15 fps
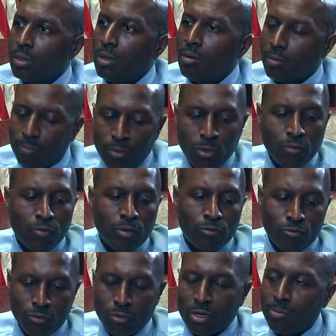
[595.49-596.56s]
Oh, beautiful! A
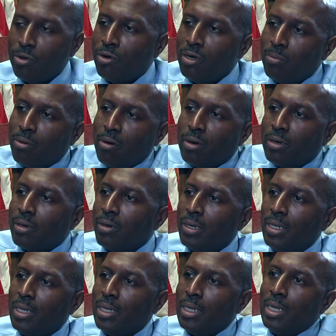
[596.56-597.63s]
true community partner.
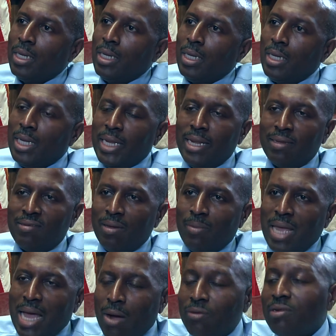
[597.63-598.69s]
Now, tell me,
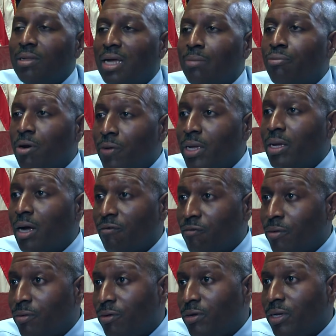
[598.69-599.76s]
how is a library
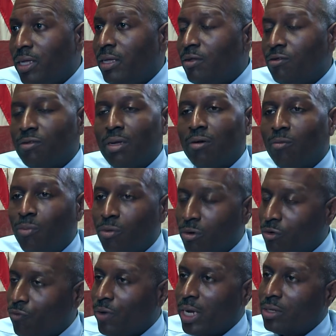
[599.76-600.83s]
governed? Is there a board of
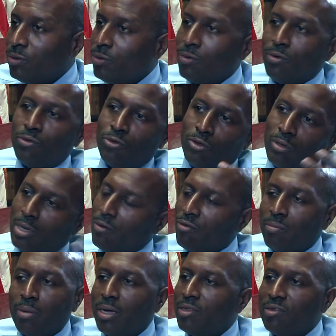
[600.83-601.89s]
directors? Are you
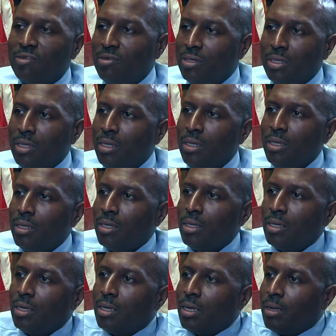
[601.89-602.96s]
governed by the city?
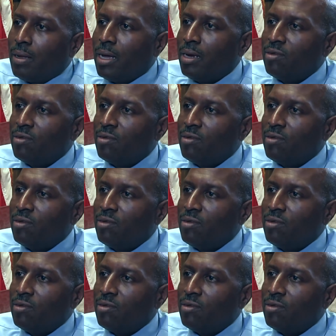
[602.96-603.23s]
Uh, how